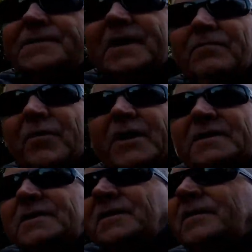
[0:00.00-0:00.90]
for some
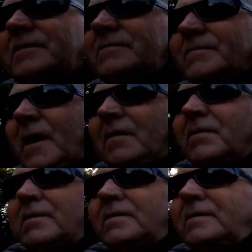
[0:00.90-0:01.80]
reason,
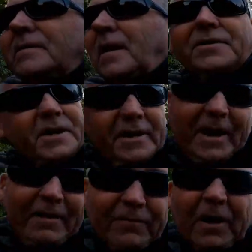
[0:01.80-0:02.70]
well, I didn't
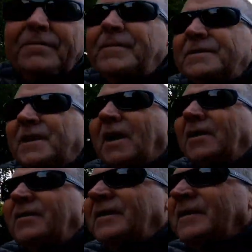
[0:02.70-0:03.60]
have one,
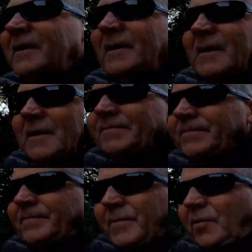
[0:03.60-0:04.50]
so
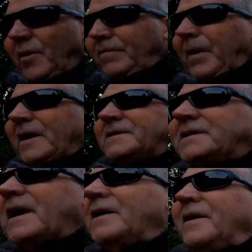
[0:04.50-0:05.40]
we'll
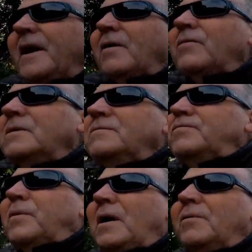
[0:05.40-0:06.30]
replace that now
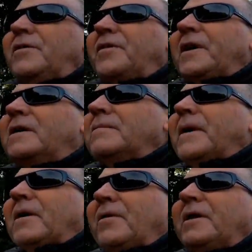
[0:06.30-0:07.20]
while we think
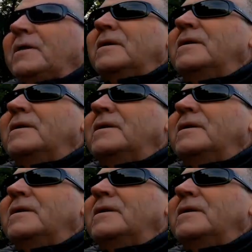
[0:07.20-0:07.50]
about it.